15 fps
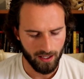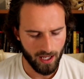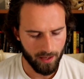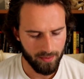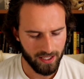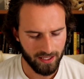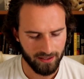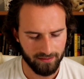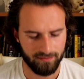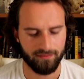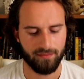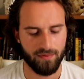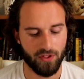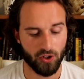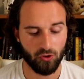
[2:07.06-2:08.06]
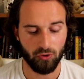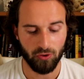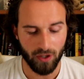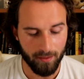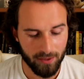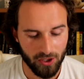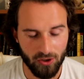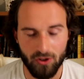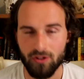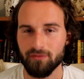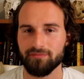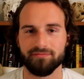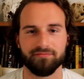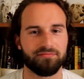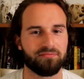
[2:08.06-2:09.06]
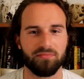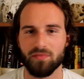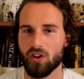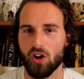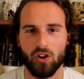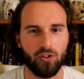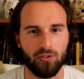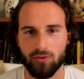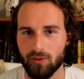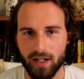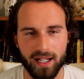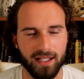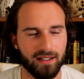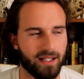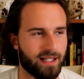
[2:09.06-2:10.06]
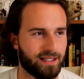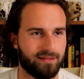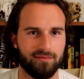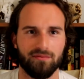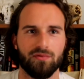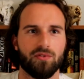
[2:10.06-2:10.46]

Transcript: I mean, the criminal, great, like,